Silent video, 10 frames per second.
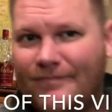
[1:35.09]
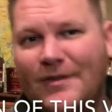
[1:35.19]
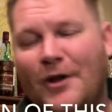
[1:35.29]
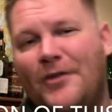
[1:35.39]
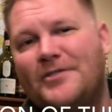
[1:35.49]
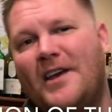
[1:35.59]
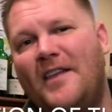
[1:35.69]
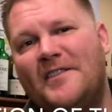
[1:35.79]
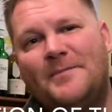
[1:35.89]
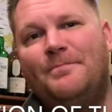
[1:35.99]
You know, there's kind
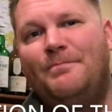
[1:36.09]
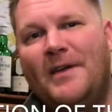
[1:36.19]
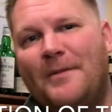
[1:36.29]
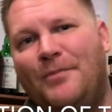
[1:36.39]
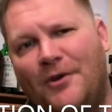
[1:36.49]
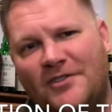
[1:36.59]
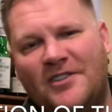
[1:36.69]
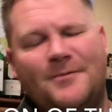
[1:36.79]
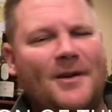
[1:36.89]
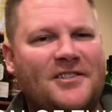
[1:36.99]
of this big push,
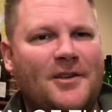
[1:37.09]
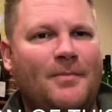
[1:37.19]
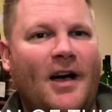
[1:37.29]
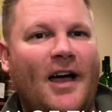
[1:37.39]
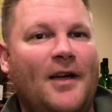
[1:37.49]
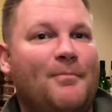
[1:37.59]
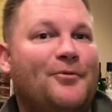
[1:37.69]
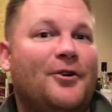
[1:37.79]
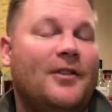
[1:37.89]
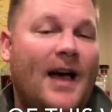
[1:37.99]
especially by
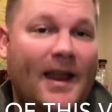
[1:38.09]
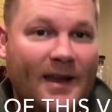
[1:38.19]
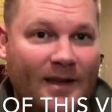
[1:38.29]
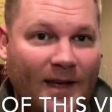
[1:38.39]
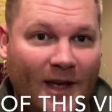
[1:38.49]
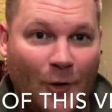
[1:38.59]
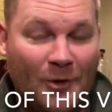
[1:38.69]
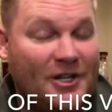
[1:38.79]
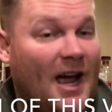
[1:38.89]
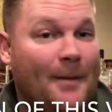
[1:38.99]
Bruichladdich,
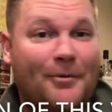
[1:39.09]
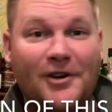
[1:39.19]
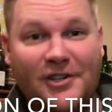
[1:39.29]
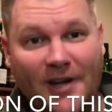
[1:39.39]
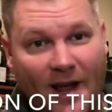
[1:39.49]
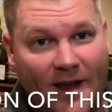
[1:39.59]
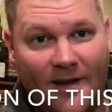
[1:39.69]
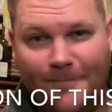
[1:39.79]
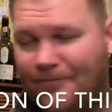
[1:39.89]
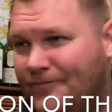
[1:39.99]
which I
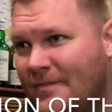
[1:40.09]
appreciate.